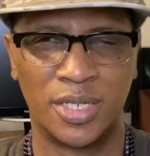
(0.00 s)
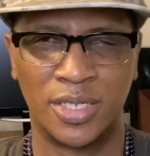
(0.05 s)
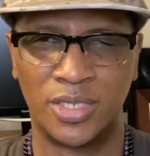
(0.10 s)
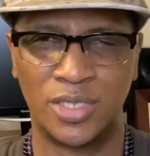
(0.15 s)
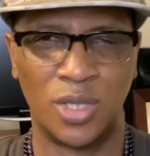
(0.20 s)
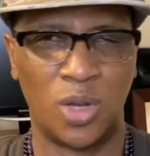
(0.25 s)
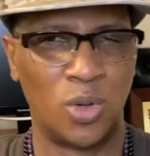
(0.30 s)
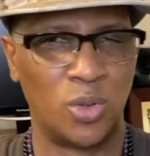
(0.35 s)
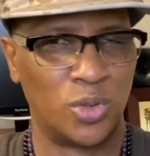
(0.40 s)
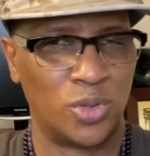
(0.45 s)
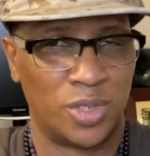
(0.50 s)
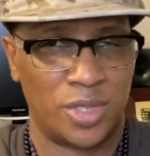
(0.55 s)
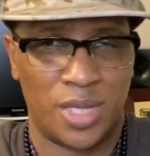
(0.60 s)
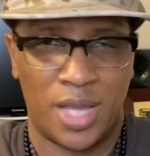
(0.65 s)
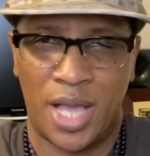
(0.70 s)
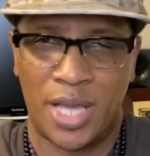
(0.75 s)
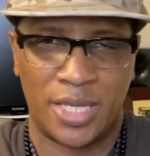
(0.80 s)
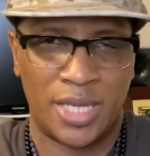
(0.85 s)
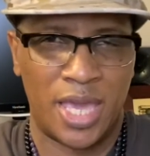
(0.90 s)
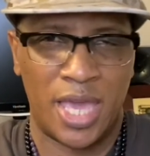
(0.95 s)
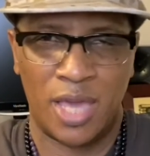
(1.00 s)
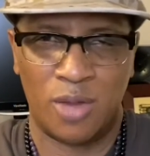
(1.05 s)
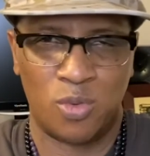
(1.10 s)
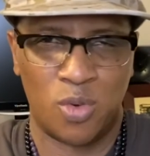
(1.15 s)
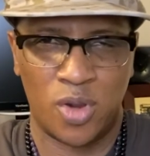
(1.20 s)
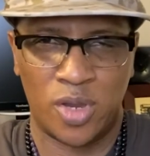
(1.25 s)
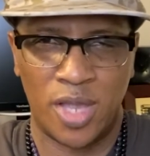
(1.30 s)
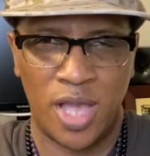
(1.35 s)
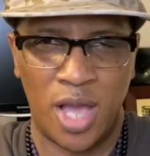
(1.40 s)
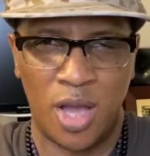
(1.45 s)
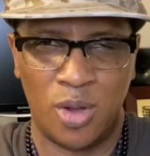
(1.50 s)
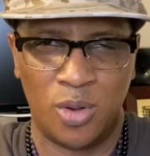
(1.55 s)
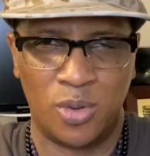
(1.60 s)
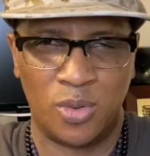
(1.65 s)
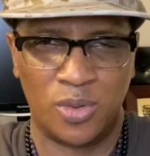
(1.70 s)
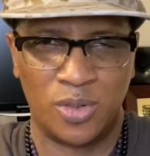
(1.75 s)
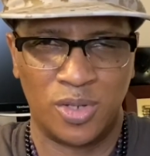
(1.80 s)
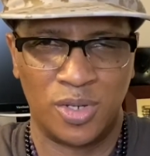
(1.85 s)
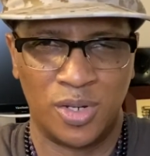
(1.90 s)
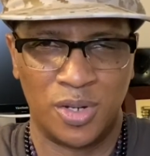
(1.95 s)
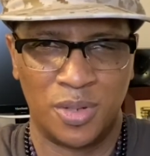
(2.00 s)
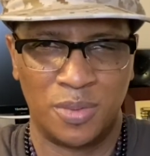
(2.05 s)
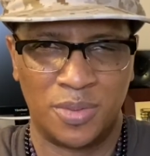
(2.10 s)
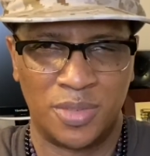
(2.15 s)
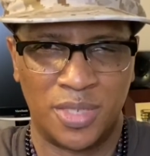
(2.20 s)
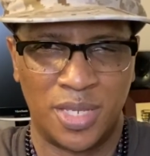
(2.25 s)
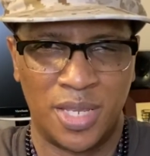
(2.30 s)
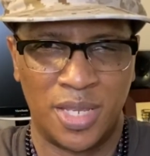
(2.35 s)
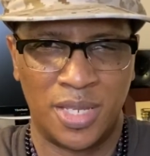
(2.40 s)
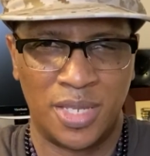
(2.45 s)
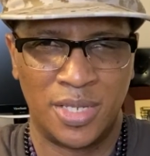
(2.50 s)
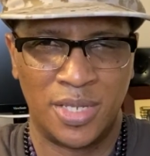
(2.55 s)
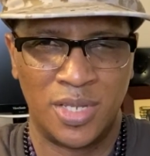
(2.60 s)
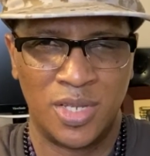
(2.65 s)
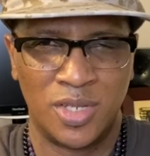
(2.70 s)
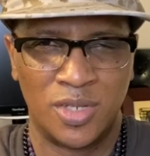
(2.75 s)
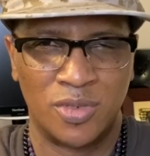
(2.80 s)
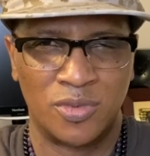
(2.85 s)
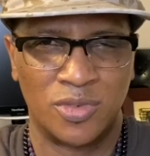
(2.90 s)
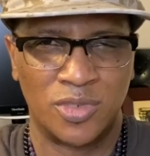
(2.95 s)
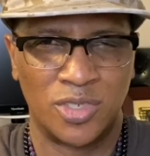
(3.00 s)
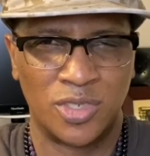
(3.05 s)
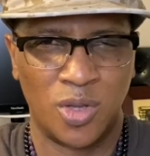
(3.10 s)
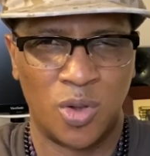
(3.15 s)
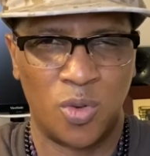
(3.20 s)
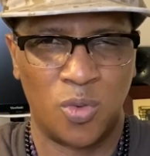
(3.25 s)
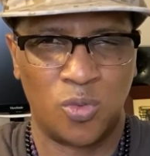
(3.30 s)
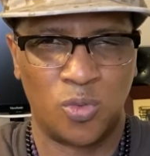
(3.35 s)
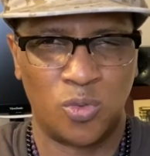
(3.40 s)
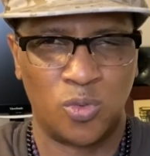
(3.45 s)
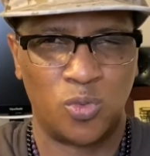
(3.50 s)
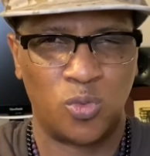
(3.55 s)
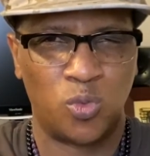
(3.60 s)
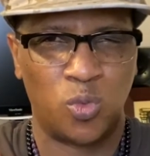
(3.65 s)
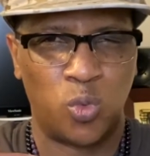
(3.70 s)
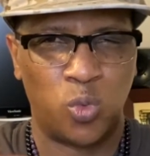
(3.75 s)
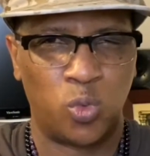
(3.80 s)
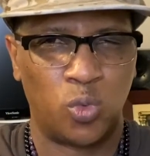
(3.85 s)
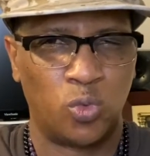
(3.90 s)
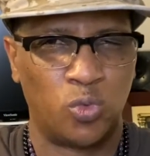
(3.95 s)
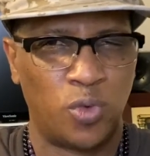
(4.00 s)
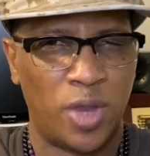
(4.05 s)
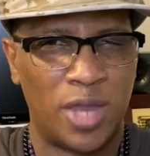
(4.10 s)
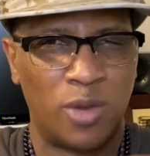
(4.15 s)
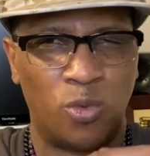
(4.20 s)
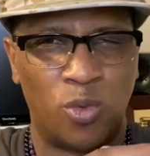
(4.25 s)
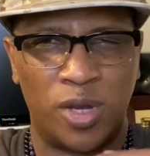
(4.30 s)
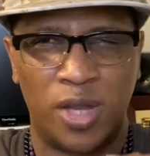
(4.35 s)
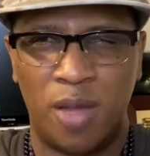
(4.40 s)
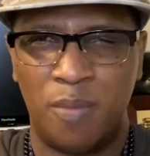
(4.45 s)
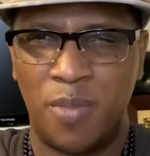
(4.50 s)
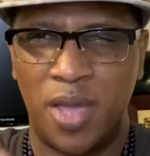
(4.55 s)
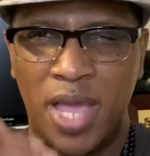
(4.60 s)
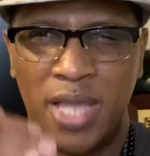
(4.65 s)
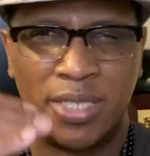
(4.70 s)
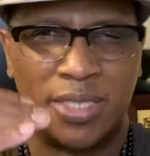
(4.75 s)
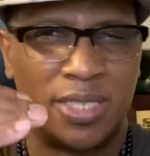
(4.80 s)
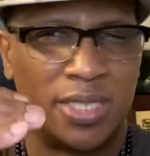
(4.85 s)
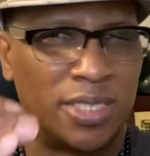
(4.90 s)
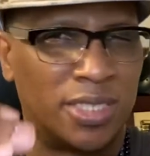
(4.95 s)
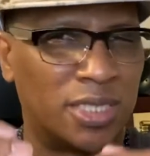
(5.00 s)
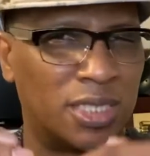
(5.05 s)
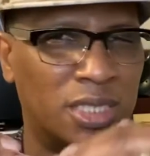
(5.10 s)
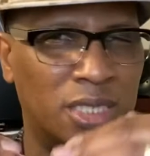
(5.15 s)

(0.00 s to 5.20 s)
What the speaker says: So I can't work out, you know what I'm saying? So right when I'm at this